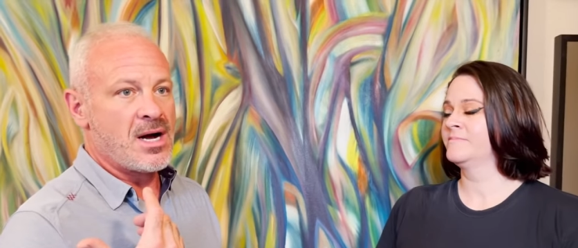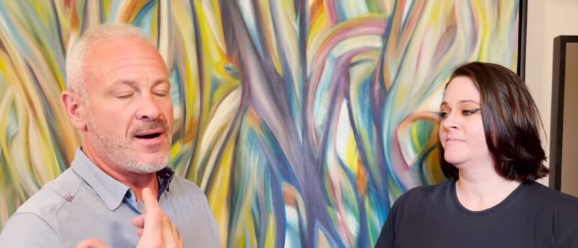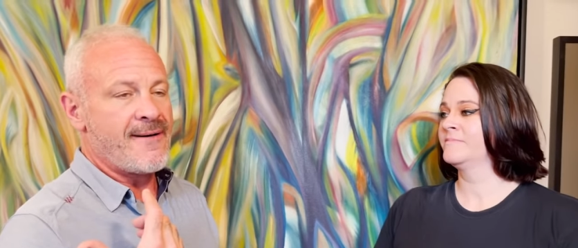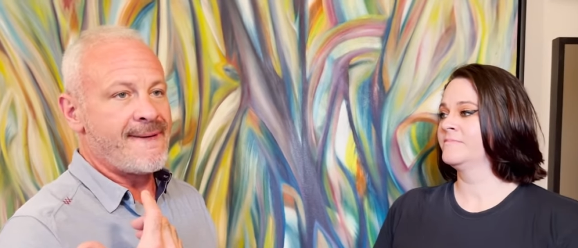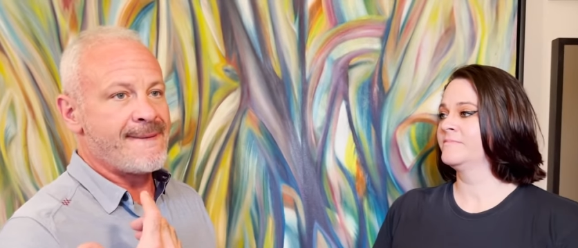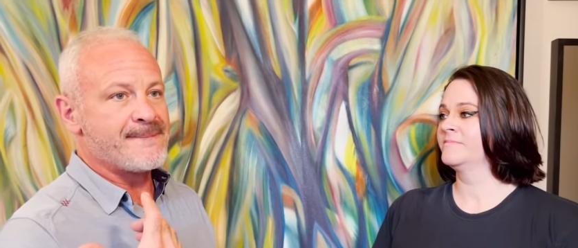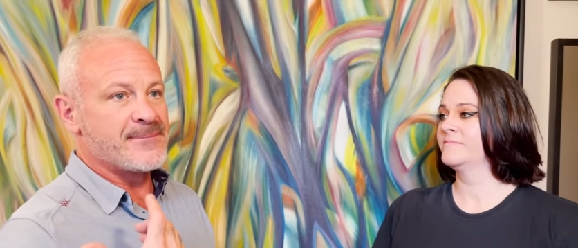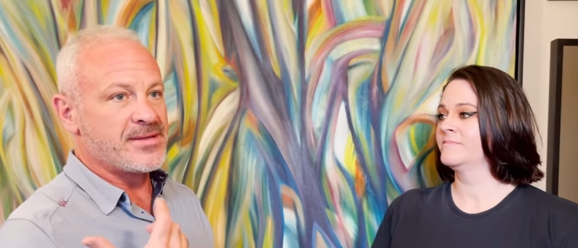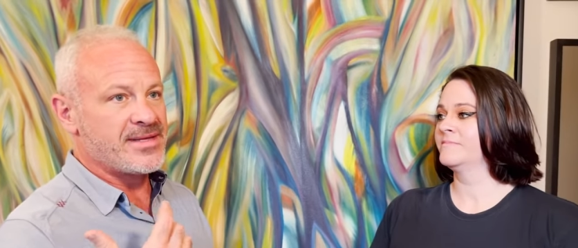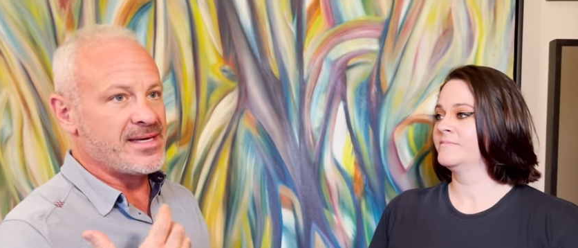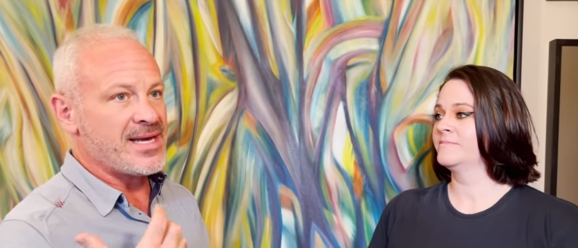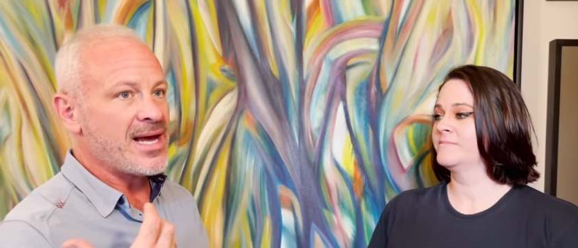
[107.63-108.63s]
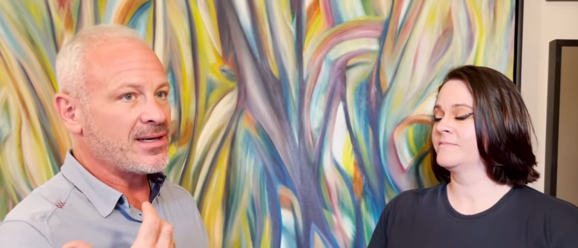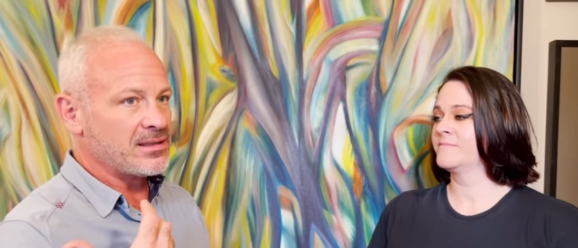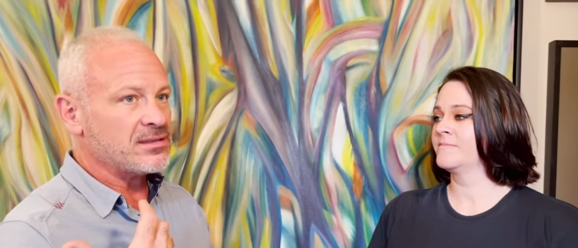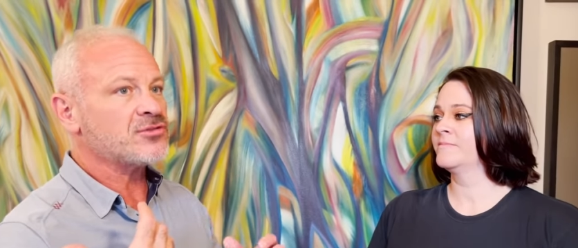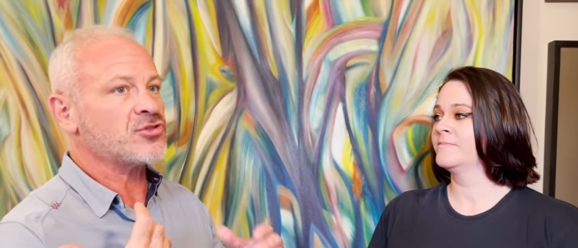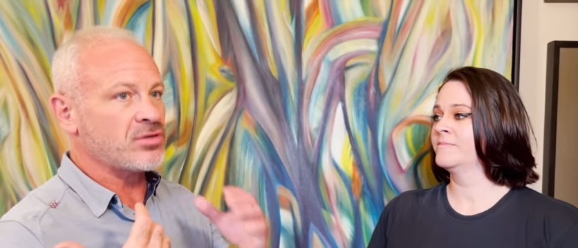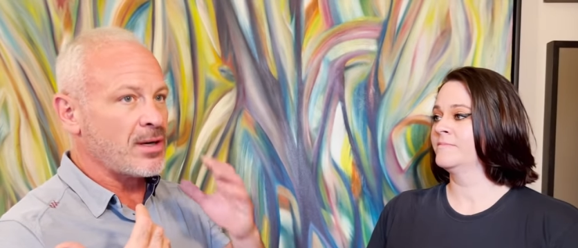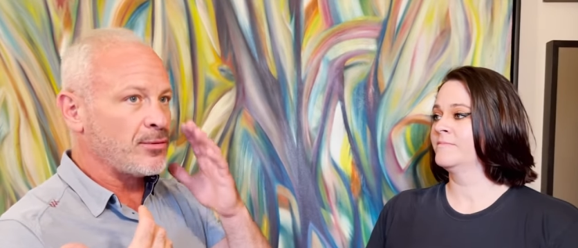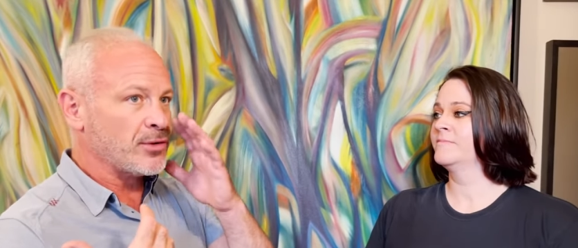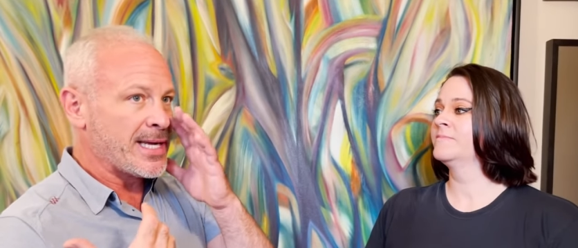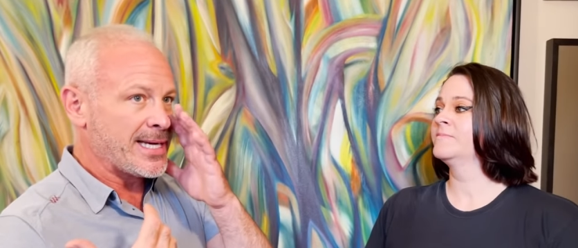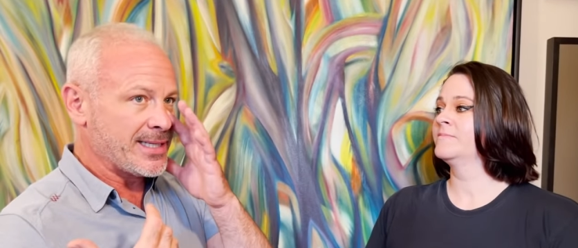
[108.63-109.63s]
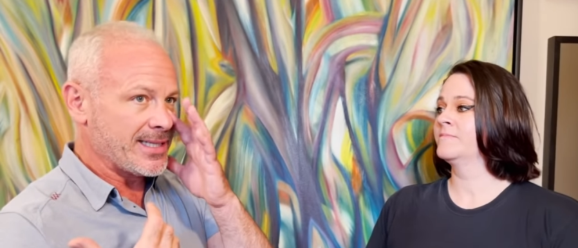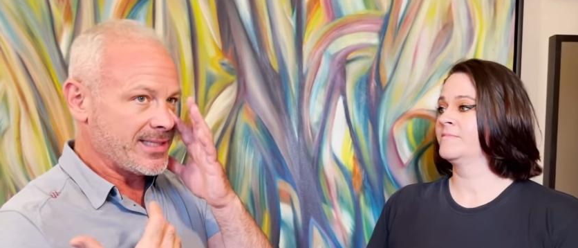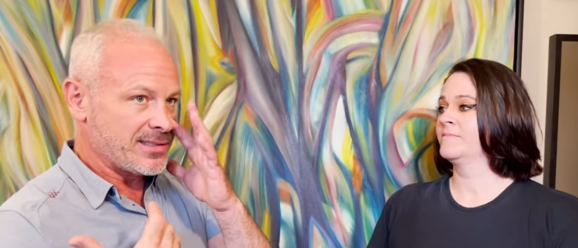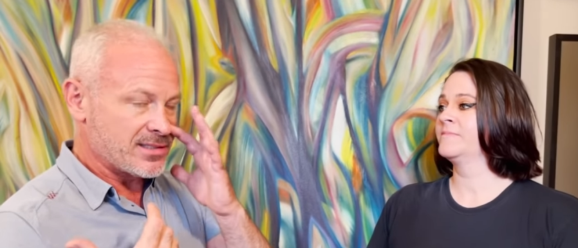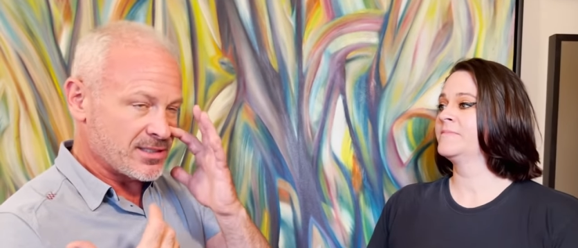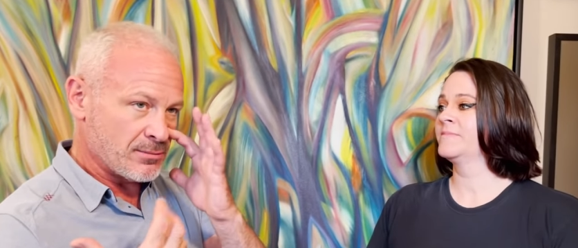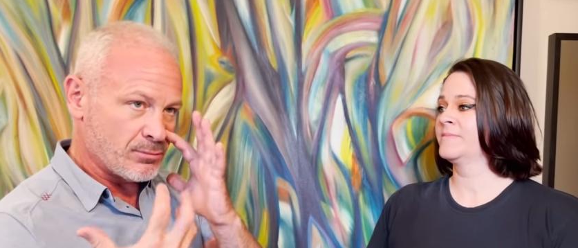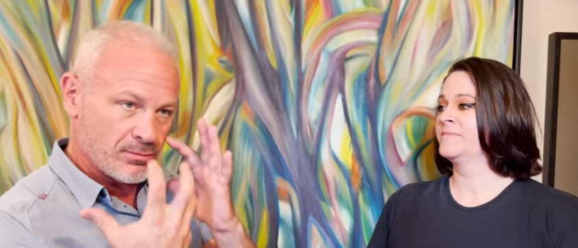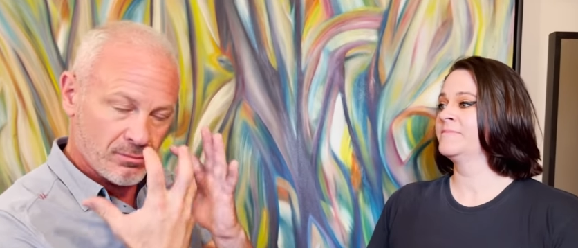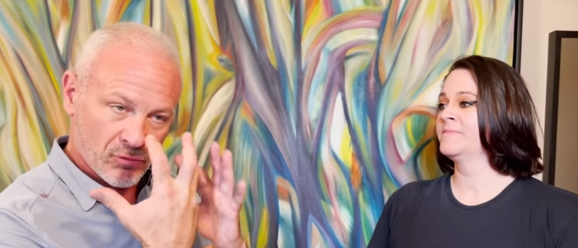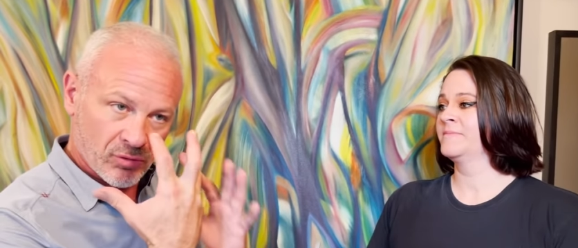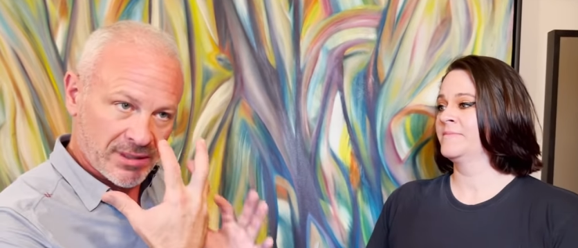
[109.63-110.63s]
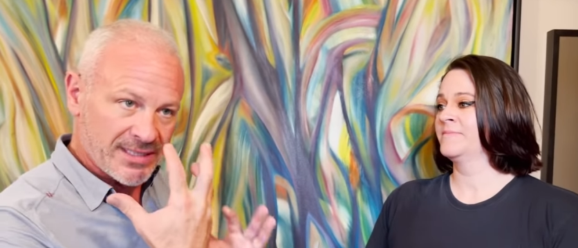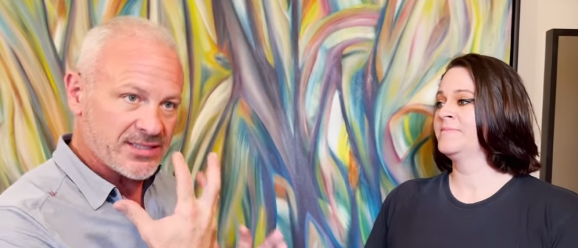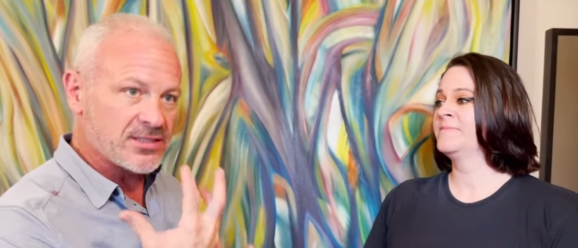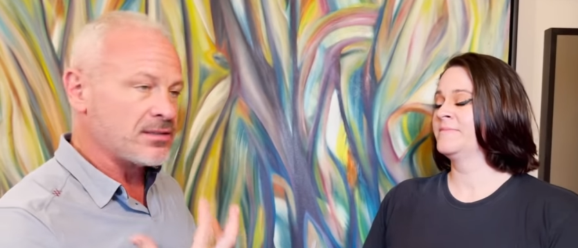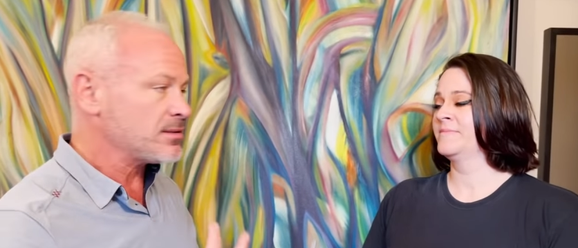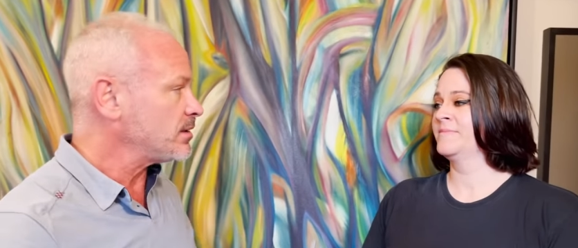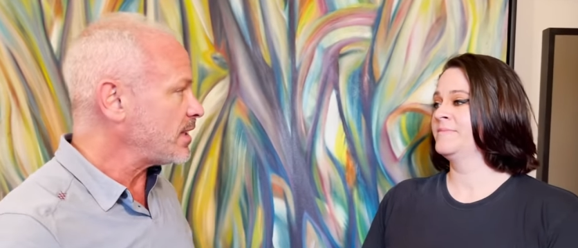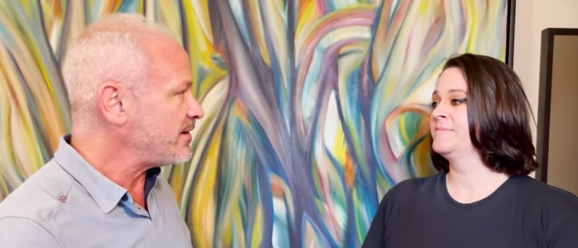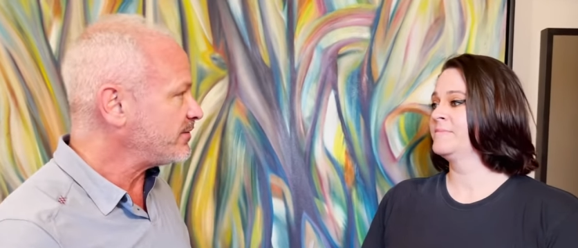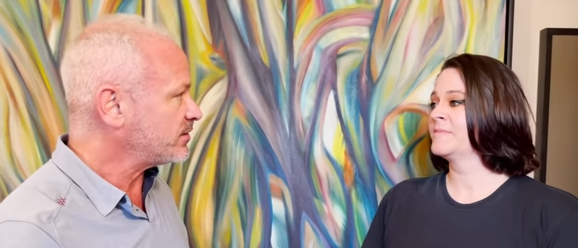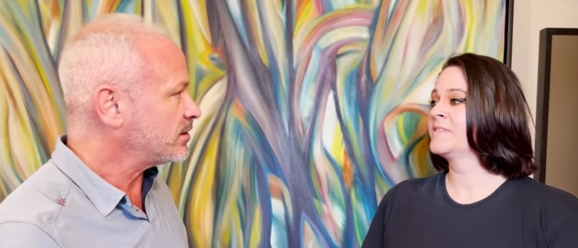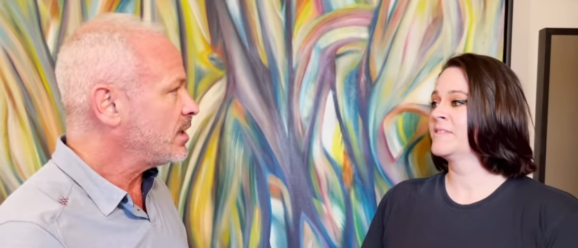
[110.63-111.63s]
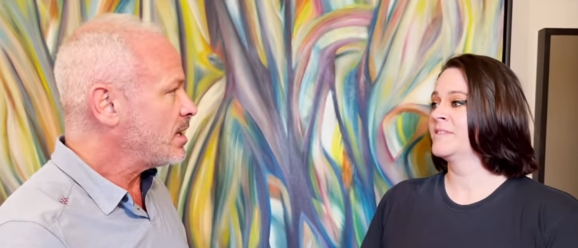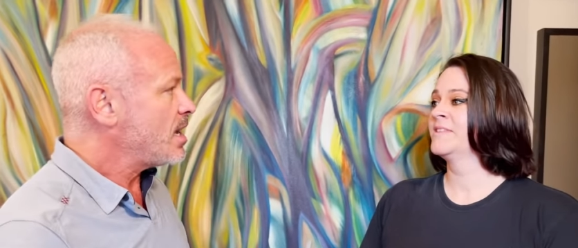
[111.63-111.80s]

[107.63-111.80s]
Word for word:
Speaker 1: Um, they had a trouble getting it to release on the left,